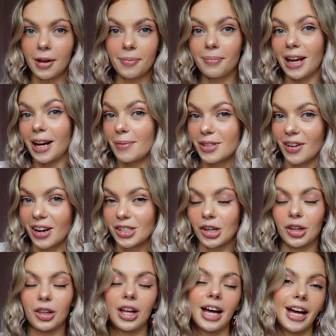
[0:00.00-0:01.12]
Um, my name is
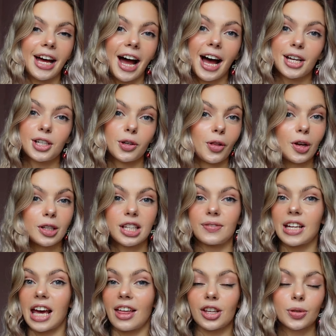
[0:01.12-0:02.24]
Rachel. Uh, I do lots of
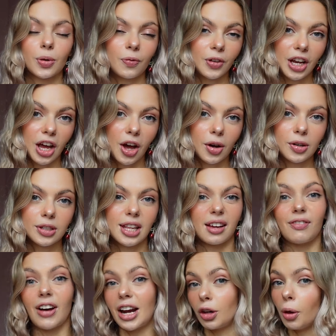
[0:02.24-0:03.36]
Taylor Swift videos,
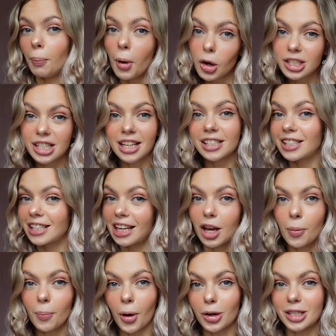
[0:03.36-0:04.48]
like vinyl unboxings, CD
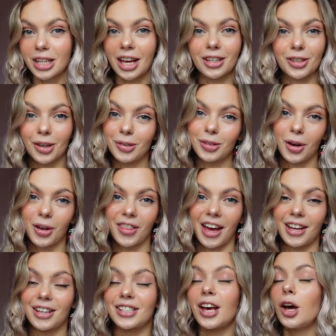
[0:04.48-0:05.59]
unboxings, those sort of
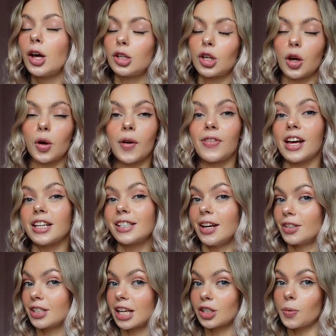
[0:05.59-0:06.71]
things. So if that
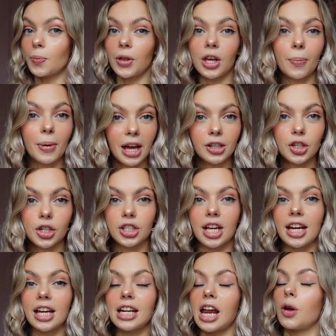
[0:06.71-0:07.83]
sounds like something you'd be
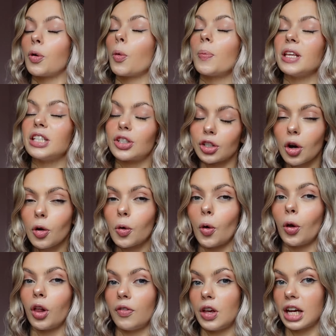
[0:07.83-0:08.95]
interested in, it would be so
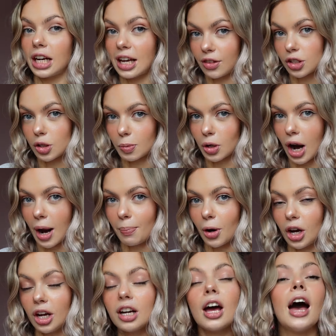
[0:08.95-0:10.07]
cool if you could hit the subscribe
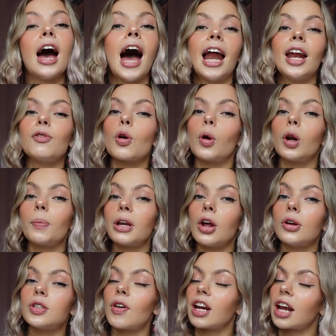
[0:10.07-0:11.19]
button. And if you want to be
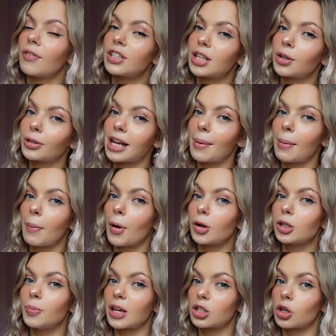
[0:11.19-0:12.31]
notified every single time I
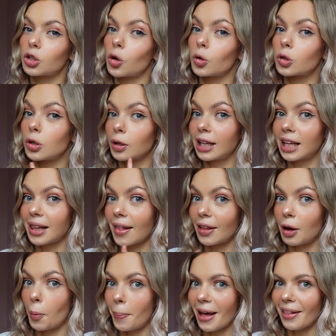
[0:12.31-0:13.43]
post, make sure to also click that
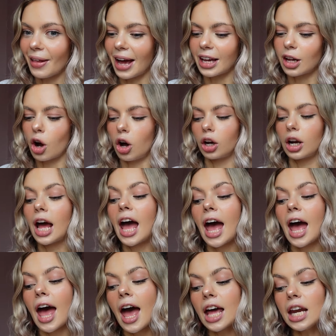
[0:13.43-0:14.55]
little bell icon.
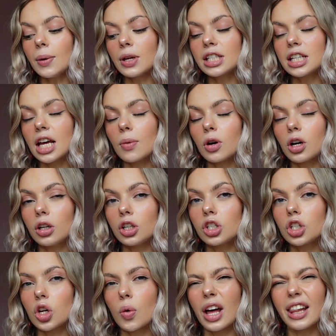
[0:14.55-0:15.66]
Anyway, today we're going to
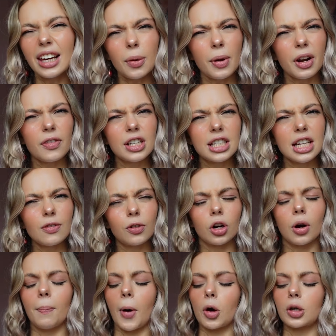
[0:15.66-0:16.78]
do a little bit of a
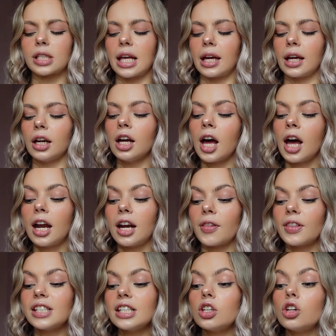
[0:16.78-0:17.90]
different unboxing. Now
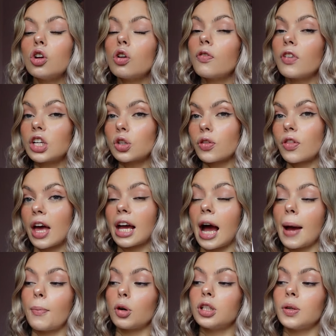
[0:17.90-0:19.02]
this is an unofficial thing.
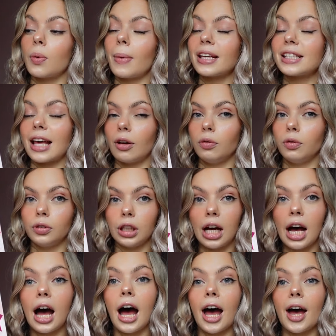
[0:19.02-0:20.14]
I bought it with myself.
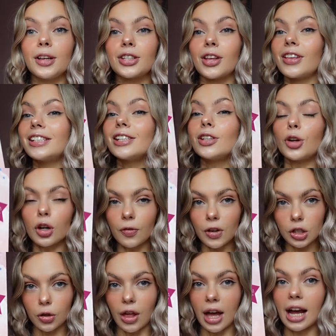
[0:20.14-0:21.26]
Uh, so this is an
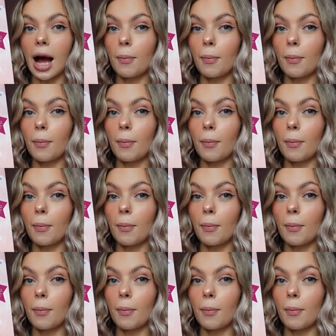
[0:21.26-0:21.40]
unofficial thing.